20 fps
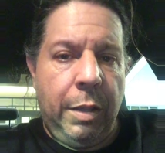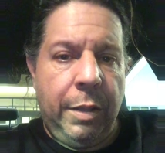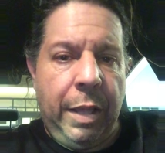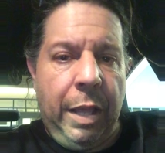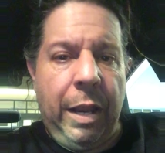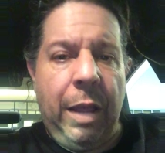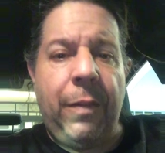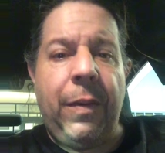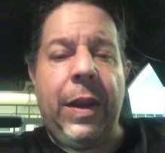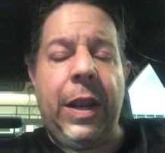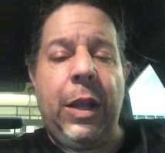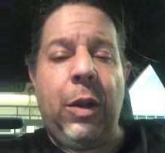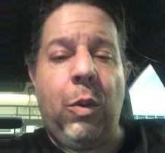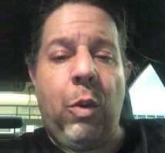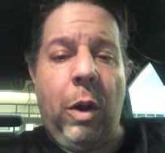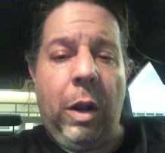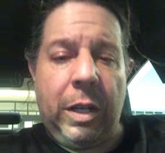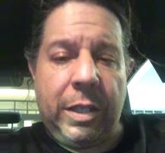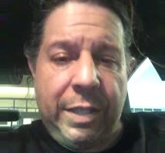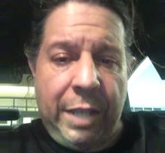that everything
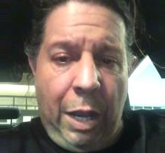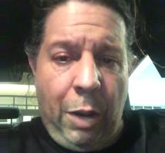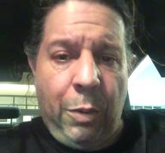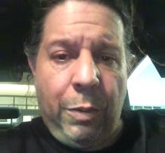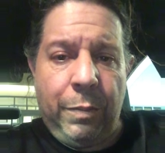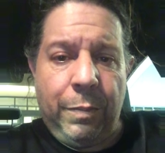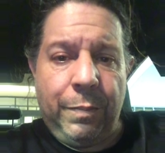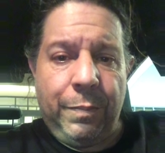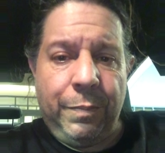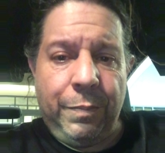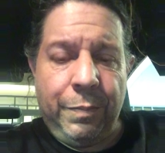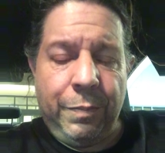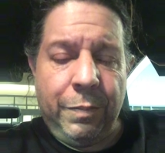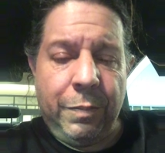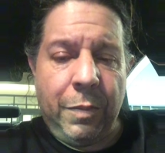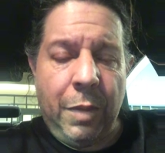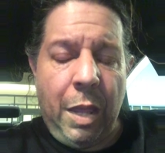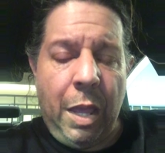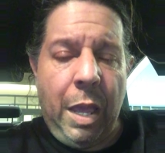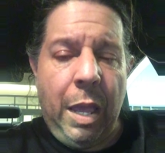works out
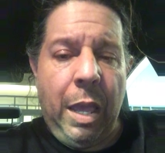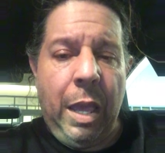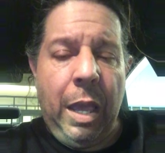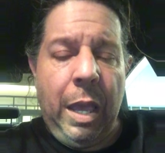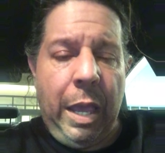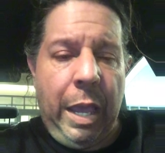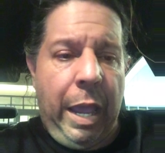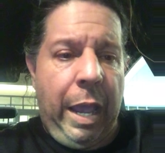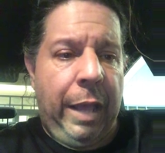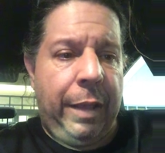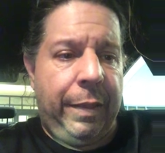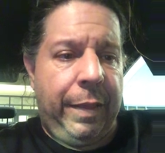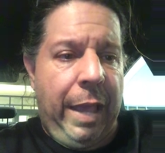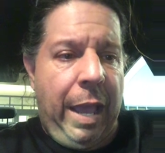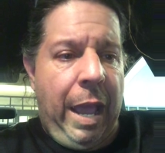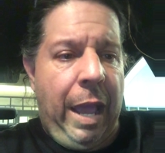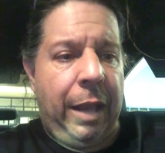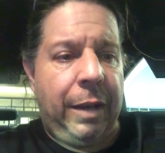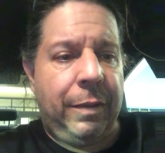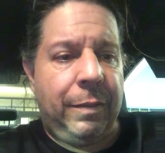and
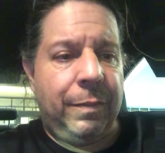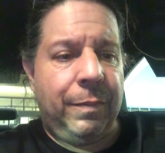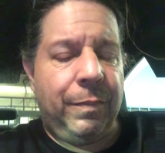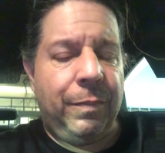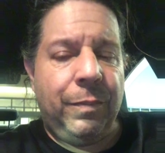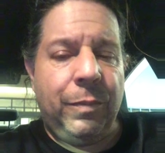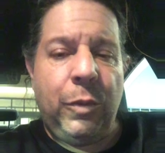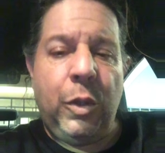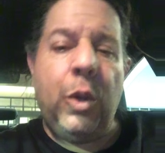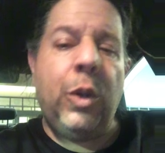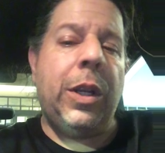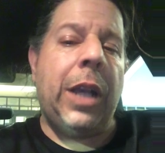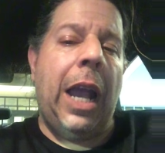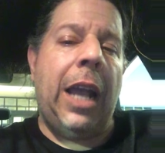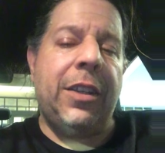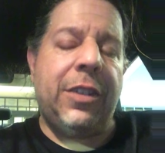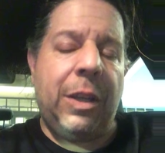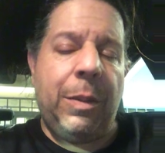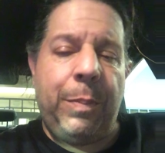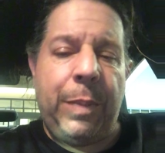that you
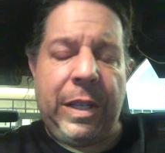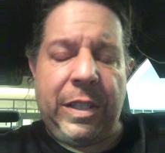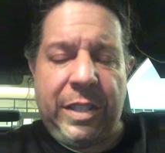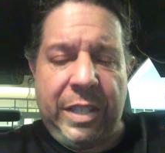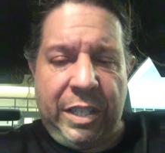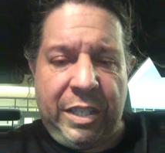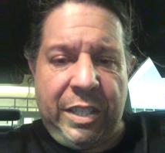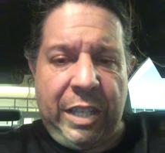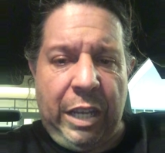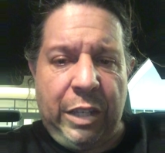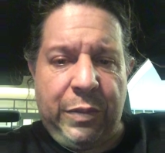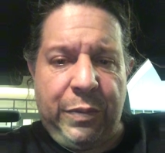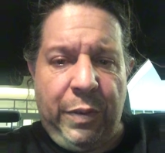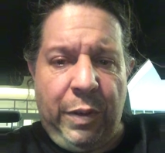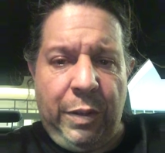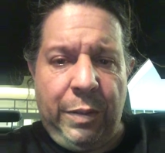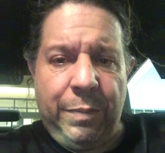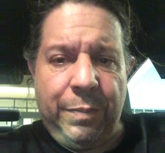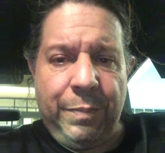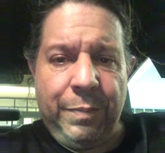guys can be
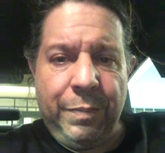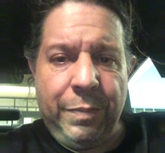successful.